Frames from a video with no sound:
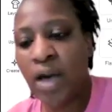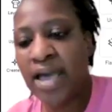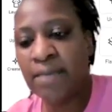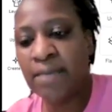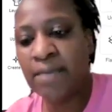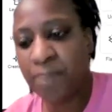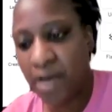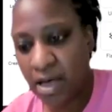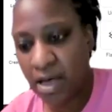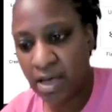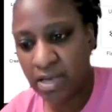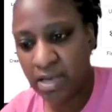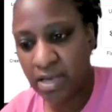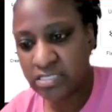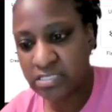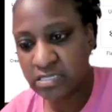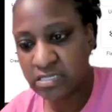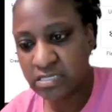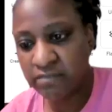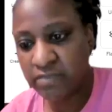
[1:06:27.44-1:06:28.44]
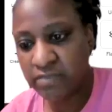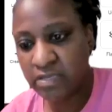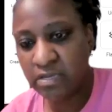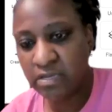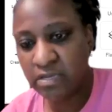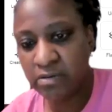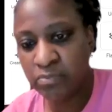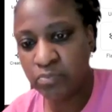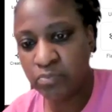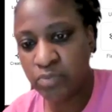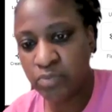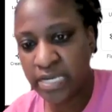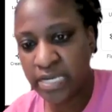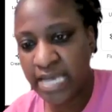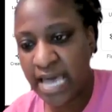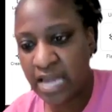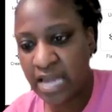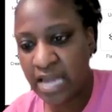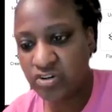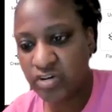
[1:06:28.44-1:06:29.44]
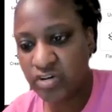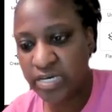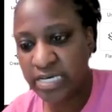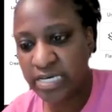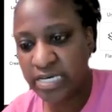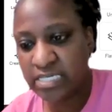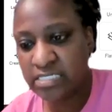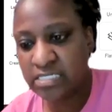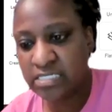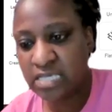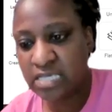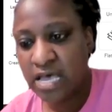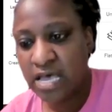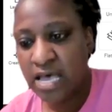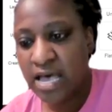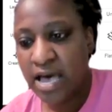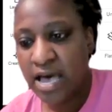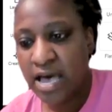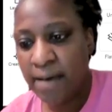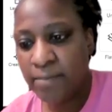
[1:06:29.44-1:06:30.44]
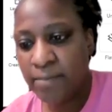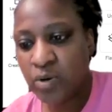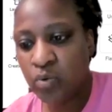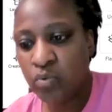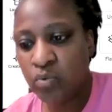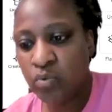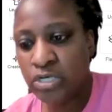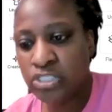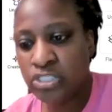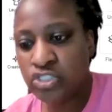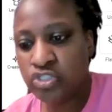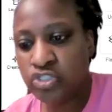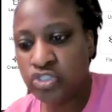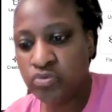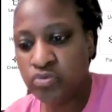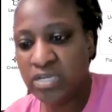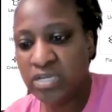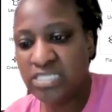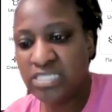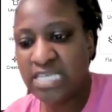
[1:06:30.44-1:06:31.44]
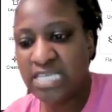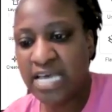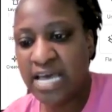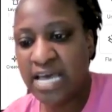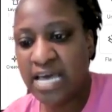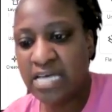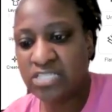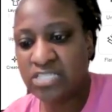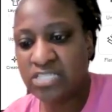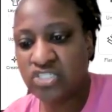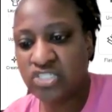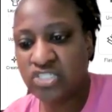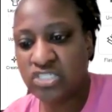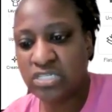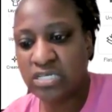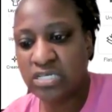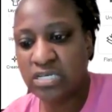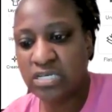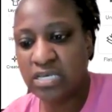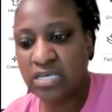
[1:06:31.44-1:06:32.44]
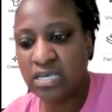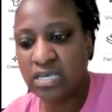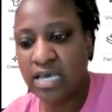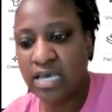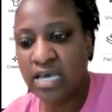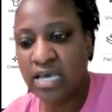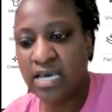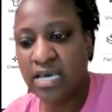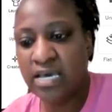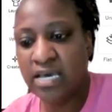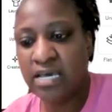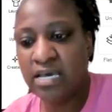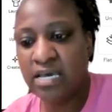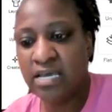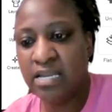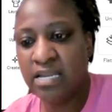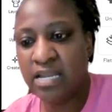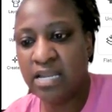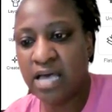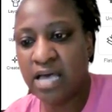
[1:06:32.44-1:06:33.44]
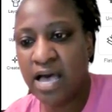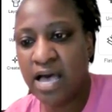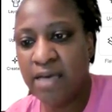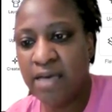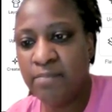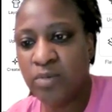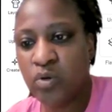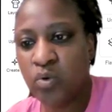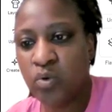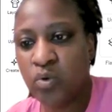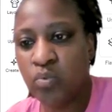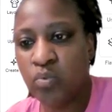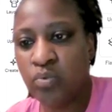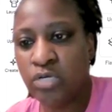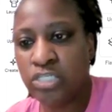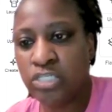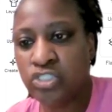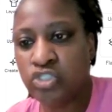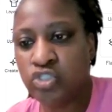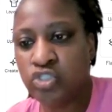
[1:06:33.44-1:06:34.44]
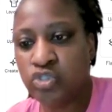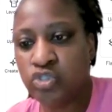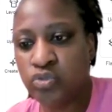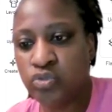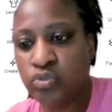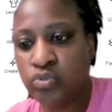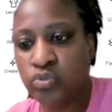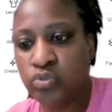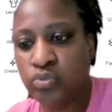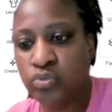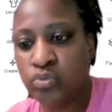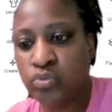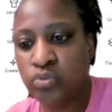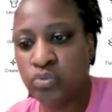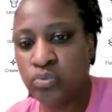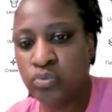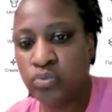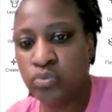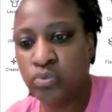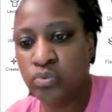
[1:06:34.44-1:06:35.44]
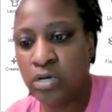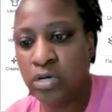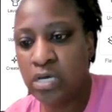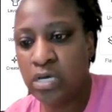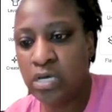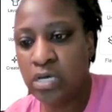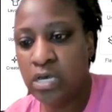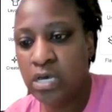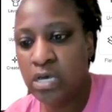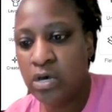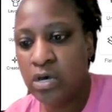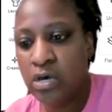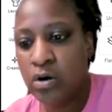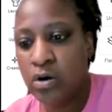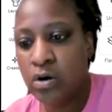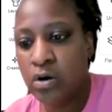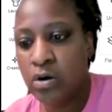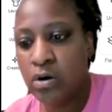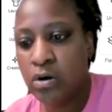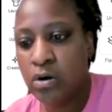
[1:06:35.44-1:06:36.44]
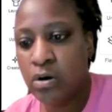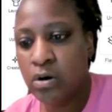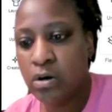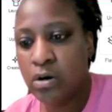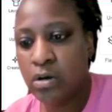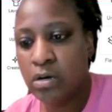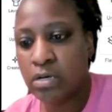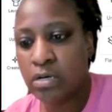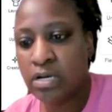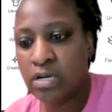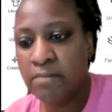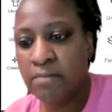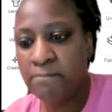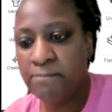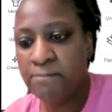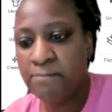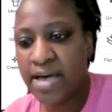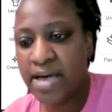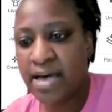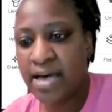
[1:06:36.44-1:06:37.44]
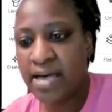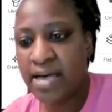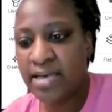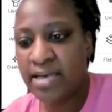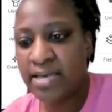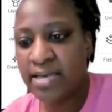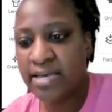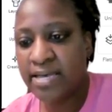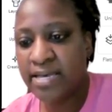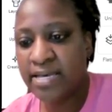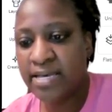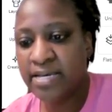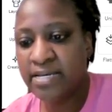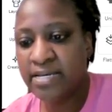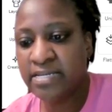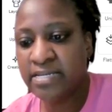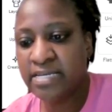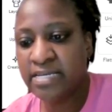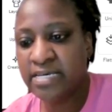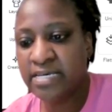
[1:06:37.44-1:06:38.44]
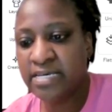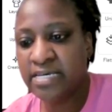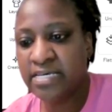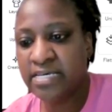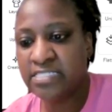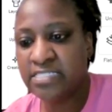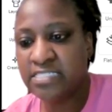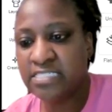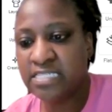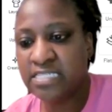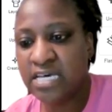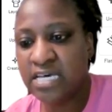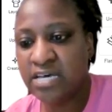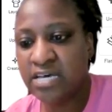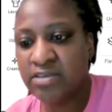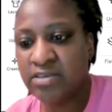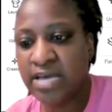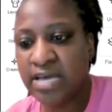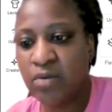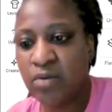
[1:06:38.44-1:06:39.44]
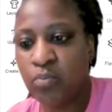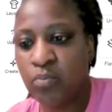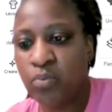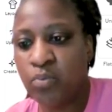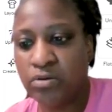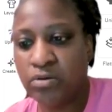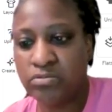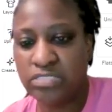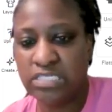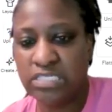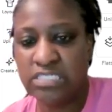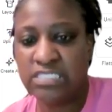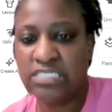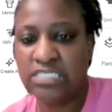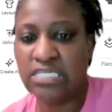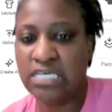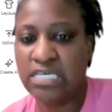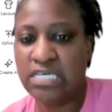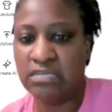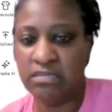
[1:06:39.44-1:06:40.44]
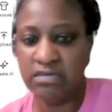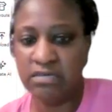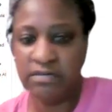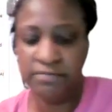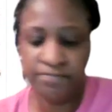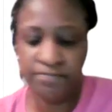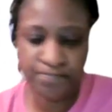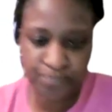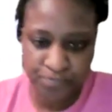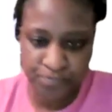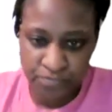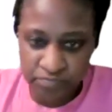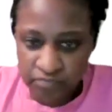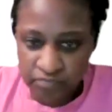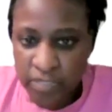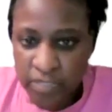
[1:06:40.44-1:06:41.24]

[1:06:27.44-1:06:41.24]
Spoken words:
or the white box of the where the calendar is. I'm going to attach, and I'm going to combine it together and weld it together.